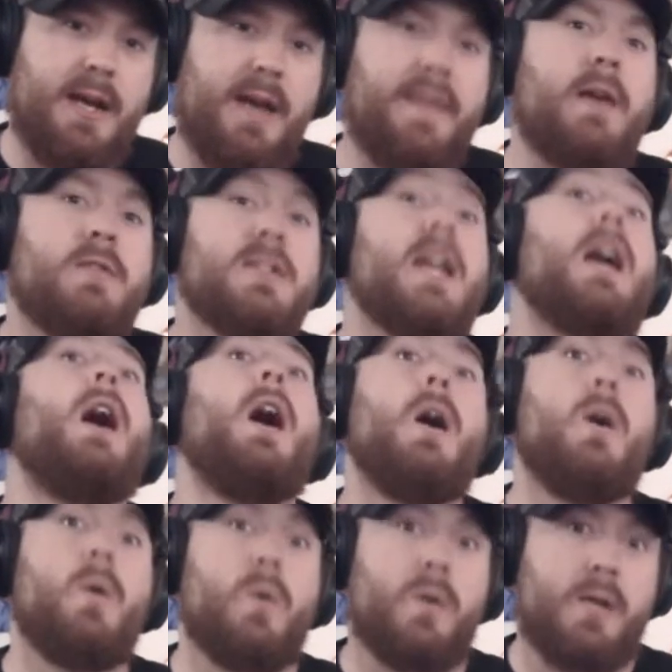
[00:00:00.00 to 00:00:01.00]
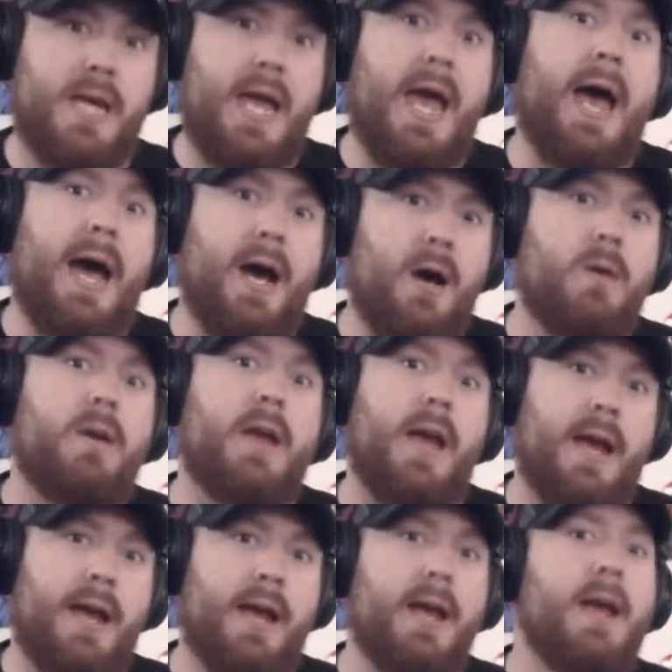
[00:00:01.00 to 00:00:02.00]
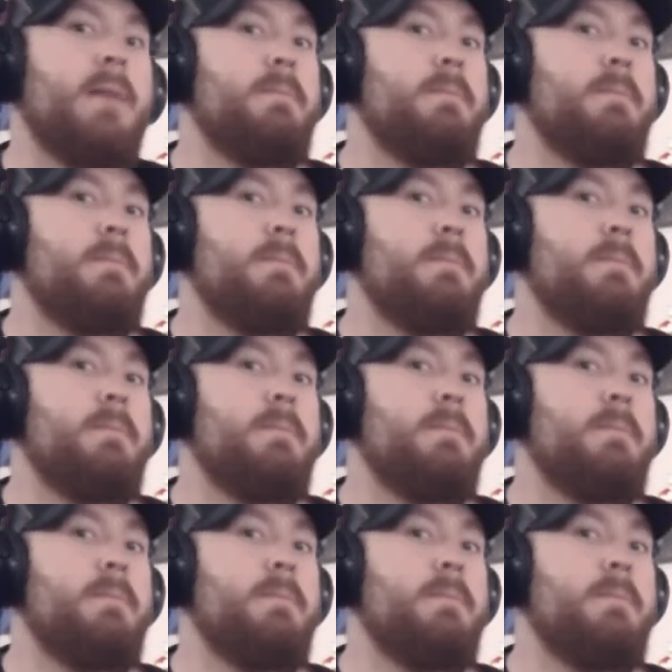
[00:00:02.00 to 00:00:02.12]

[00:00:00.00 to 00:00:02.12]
and I was like, oh yeah, okay.